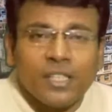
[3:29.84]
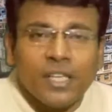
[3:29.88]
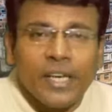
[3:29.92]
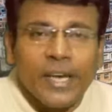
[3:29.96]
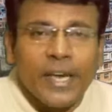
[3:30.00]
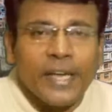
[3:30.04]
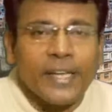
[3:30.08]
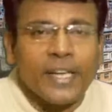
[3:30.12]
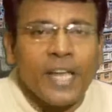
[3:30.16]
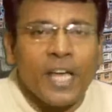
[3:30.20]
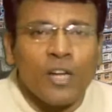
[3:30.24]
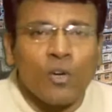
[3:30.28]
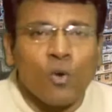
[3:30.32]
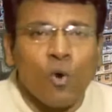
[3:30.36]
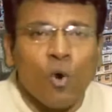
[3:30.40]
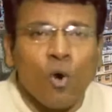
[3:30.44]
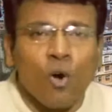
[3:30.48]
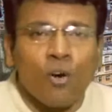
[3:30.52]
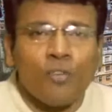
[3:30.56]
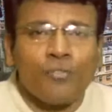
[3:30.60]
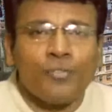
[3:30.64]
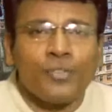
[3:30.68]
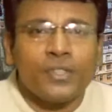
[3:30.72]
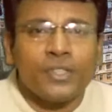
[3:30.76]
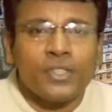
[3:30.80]
and are
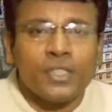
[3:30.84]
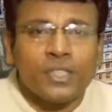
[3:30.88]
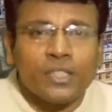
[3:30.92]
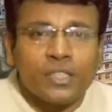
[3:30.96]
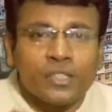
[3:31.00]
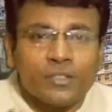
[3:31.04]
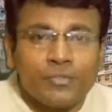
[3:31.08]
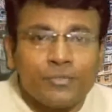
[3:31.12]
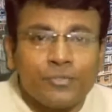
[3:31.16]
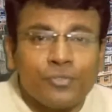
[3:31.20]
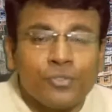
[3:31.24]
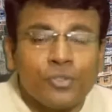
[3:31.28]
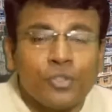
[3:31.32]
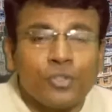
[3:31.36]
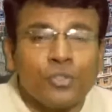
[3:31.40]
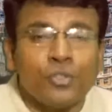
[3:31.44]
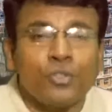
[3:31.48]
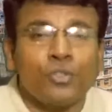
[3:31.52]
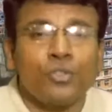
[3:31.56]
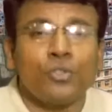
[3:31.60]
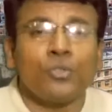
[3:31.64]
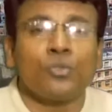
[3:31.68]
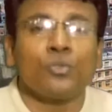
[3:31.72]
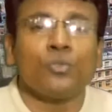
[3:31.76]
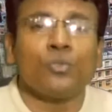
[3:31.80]
often
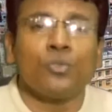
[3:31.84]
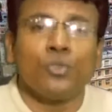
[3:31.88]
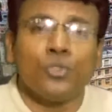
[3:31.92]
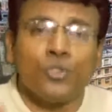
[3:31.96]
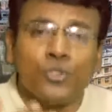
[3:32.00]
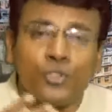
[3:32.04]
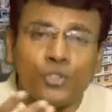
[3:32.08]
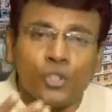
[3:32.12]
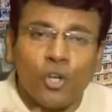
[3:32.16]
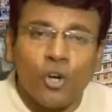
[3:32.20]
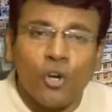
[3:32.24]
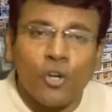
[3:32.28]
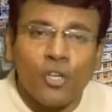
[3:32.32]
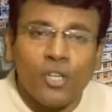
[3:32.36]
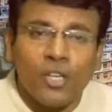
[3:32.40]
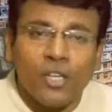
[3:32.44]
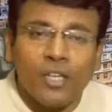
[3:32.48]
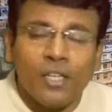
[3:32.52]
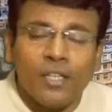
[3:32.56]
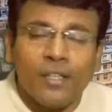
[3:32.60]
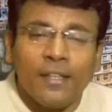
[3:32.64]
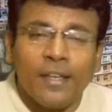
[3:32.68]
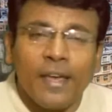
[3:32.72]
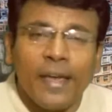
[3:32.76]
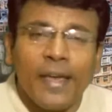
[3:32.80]
referred to
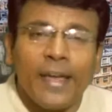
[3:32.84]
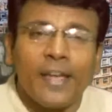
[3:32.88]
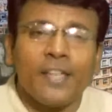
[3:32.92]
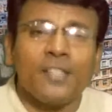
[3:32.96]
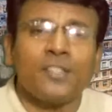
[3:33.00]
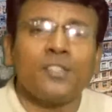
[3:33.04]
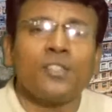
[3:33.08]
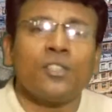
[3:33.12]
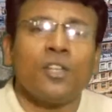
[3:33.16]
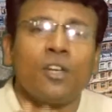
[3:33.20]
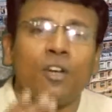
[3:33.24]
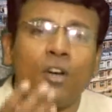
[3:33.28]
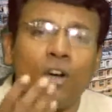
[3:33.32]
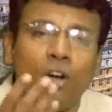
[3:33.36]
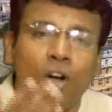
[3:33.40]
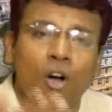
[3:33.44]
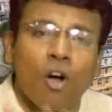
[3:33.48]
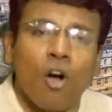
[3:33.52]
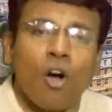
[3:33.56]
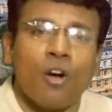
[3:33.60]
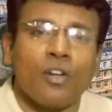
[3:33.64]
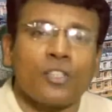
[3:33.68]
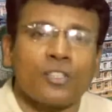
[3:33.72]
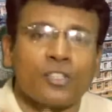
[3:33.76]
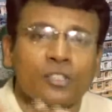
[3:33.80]
jointly as
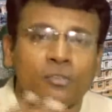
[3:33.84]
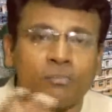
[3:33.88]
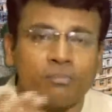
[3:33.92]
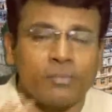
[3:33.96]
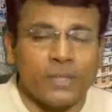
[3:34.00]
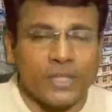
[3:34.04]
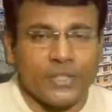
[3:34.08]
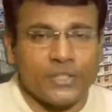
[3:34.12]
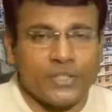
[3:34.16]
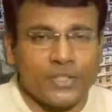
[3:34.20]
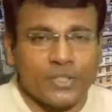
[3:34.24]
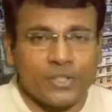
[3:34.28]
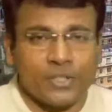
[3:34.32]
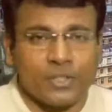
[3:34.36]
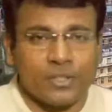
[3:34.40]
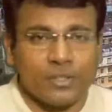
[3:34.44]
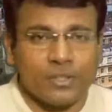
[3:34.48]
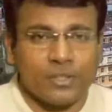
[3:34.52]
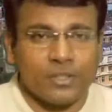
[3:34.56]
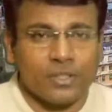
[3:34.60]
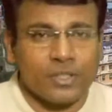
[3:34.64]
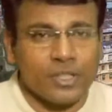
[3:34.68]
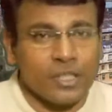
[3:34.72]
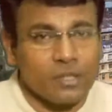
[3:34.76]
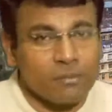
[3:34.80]
Oxbridge.
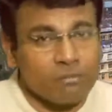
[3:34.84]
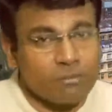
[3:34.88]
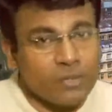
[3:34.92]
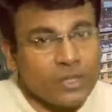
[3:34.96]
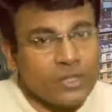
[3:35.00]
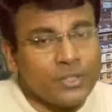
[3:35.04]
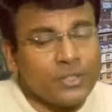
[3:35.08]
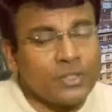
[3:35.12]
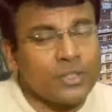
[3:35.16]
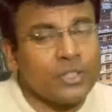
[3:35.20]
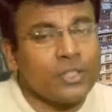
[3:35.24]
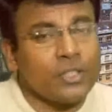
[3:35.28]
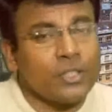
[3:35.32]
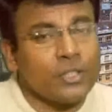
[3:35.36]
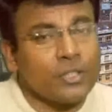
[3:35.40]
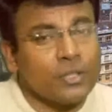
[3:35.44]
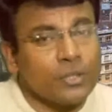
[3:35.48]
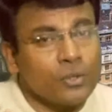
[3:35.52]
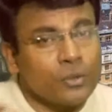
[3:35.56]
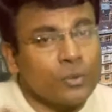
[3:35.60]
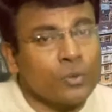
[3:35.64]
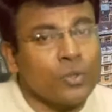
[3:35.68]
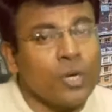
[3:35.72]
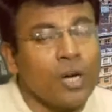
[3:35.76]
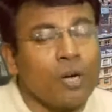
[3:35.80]
Cambridge
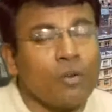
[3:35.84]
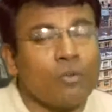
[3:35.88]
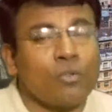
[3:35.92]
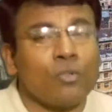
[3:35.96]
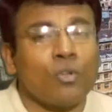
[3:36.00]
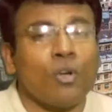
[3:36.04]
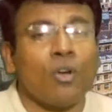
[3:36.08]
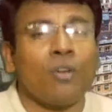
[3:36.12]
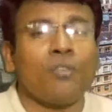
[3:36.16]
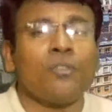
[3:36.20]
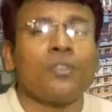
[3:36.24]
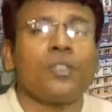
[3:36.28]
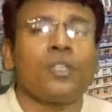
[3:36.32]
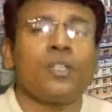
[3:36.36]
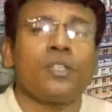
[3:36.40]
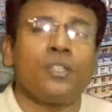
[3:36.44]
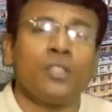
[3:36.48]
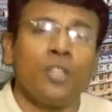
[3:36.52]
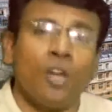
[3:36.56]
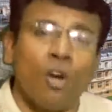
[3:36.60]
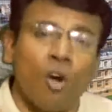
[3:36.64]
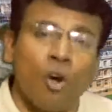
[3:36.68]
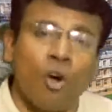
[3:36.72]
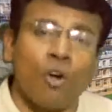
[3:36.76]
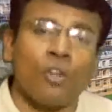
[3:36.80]
grew out of
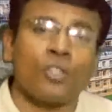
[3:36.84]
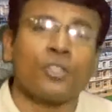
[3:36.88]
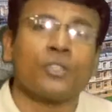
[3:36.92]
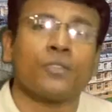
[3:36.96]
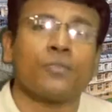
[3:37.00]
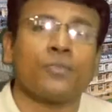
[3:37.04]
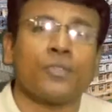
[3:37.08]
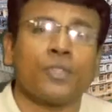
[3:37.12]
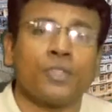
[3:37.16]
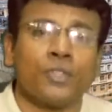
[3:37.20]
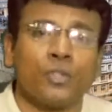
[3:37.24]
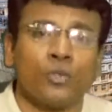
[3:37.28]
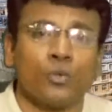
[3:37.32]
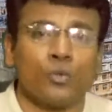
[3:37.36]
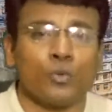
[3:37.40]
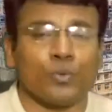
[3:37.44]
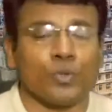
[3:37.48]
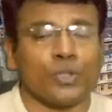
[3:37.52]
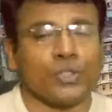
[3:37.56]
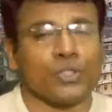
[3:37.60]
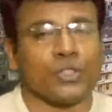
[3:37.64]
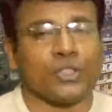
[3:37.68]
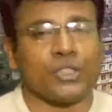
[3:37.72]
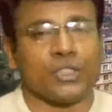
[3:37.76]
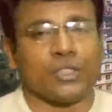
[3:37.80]
the Oxford
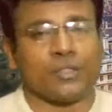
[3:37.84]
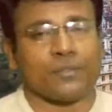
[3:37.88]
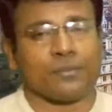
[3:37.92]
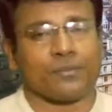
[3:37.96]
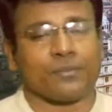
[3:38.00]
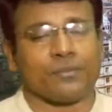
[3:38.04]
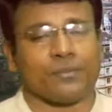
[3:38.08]
University.